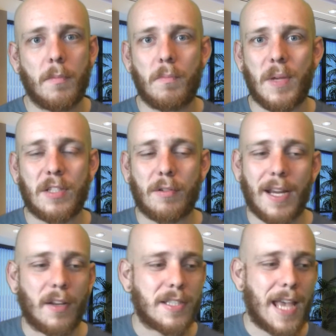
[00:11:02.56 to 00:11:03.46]

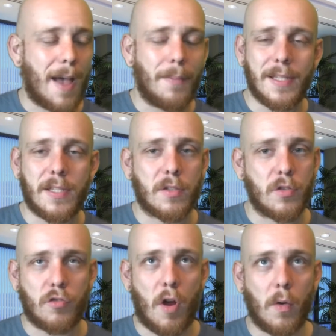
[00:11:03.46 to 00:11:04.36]
integrating like tablets as
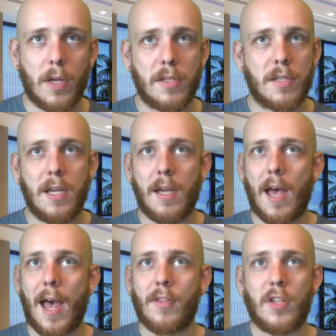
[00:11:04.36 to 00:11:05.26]
controllers
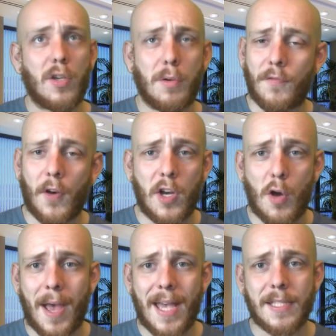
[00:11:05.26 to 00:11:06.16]
and the unified
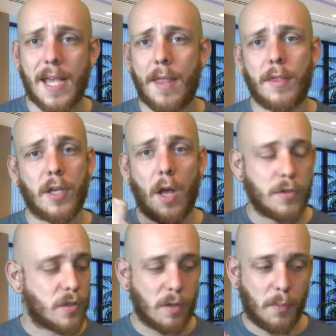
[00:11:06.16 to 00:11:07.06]
OS and the
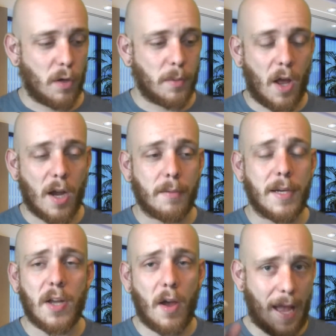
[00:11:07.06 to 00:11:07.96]
console portable
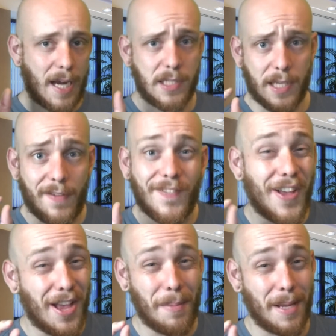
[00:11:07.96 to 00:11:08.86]
hybrid, I actually
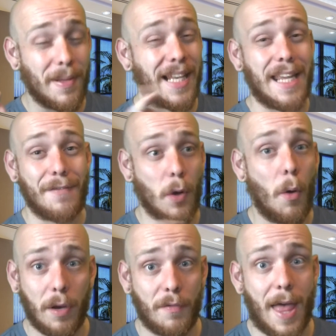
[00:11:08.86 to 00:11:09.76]
firmly believe in
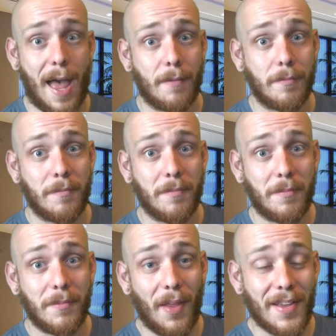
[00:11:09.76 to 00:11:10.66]
all of that.
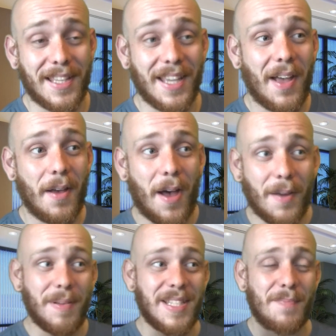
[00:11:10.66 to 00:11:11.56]
Like,
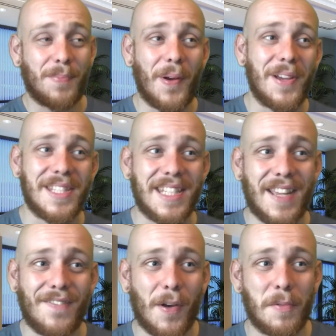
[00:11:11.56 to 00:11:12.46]
I'd be surprised
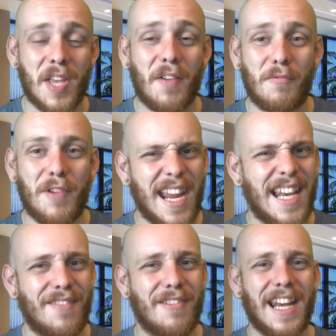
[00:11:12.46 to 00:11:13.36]
if I was
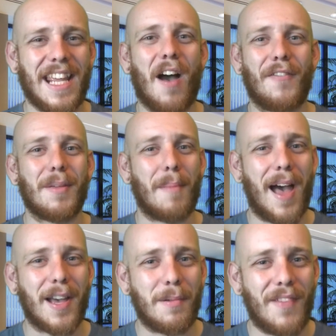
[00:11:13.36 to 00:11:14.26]
really, really off the
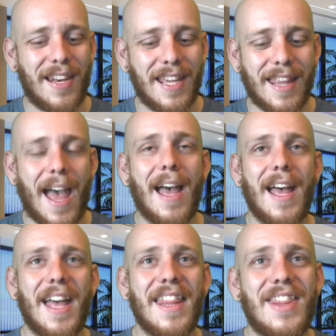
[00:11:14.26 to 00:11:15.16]
mark with any of that.
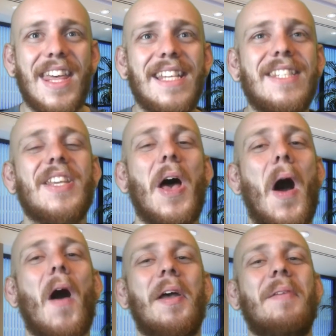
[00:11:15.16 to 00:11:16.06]
This,
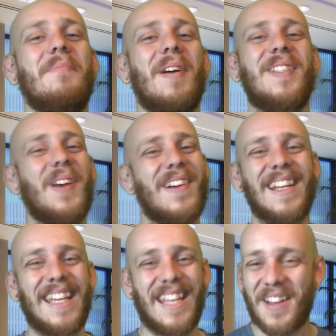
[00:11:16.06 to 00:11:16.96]
I'm
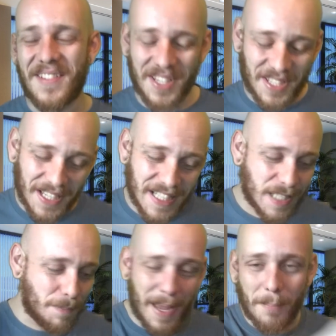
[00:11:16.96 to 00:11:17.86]
totally just
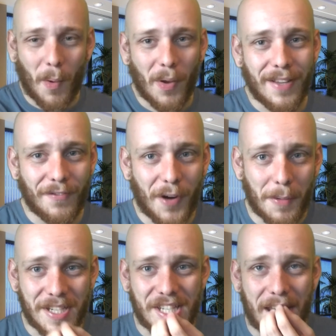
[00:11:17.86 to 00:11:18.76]
spitballing,
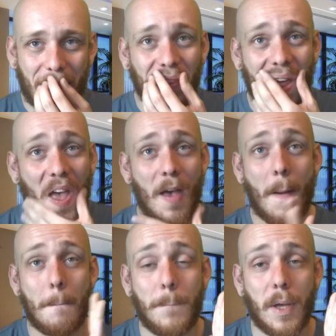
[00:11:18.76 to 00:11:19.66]
throwing shit out there,
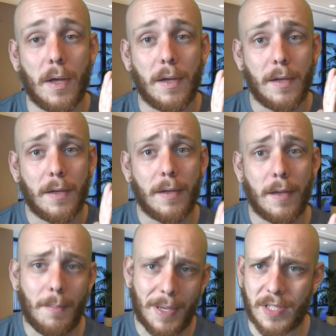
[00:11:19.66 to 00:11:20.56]
but
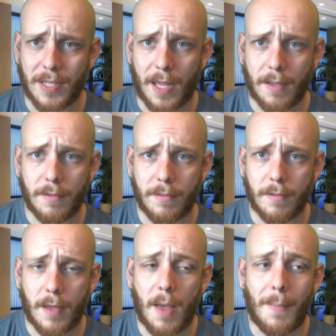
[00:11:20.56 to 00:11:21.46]
imagine that.
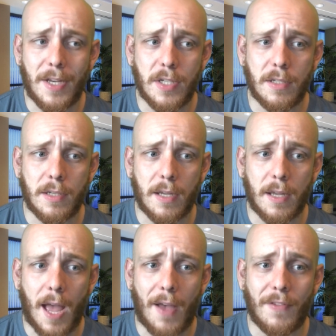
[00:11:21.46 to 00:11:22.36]
Imagine
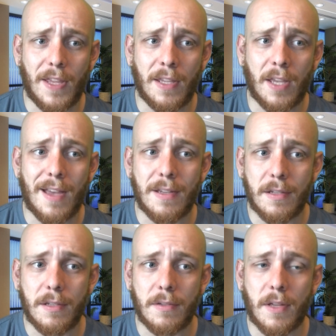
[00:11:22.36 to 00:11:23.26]
having
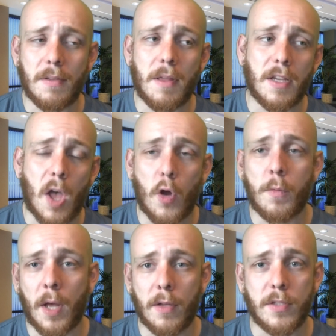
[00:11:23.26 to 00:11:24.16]
a
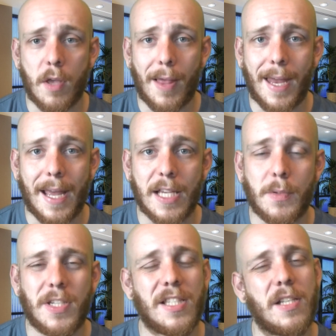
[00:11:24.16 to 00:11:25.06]
home console NX,
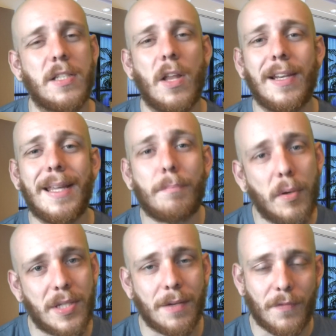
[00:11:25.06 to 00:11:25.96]
which is a slightly
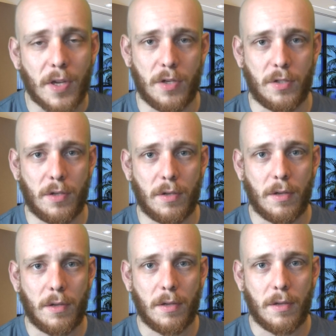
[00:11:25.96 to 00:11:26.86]
budget version,
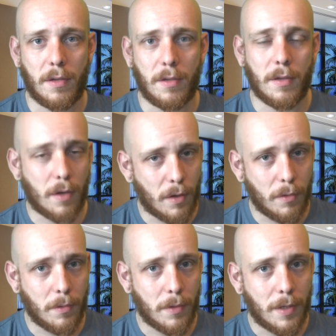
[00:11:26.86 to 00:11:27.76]
you
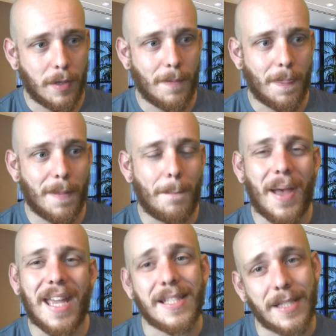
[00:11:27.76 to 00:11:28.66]
know? The
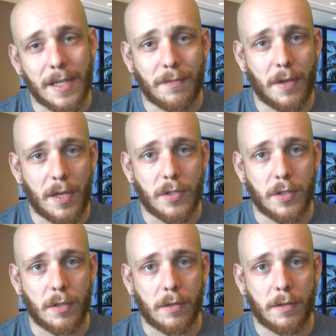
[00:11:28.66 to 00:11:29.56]
basic
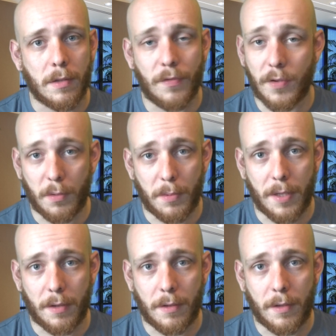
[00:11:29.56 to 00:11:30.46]
version, if you will.